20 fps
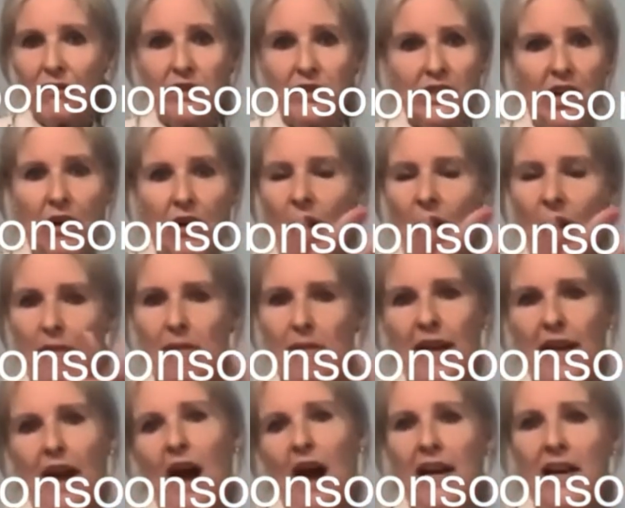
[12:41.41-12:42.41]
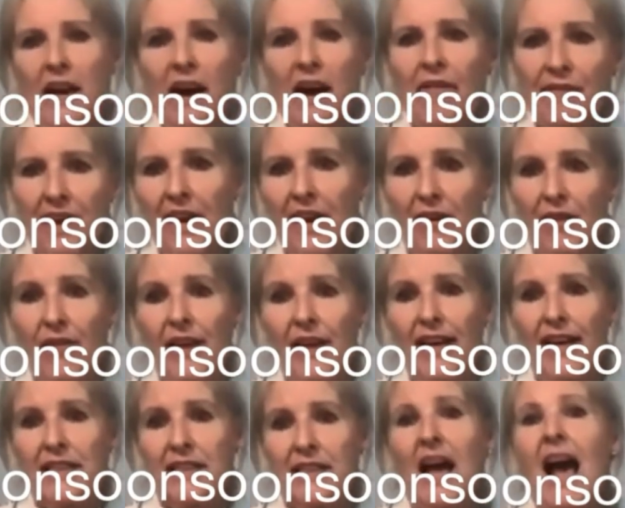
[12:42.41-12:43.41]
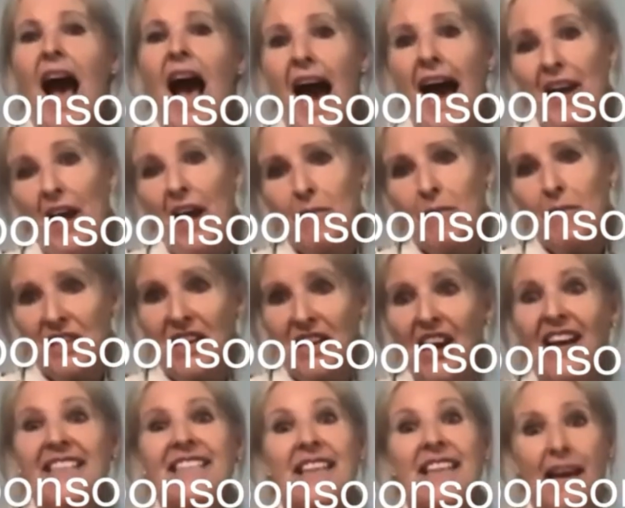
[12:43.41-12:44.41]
So, I mean, I love hearing this, and I'm delighted.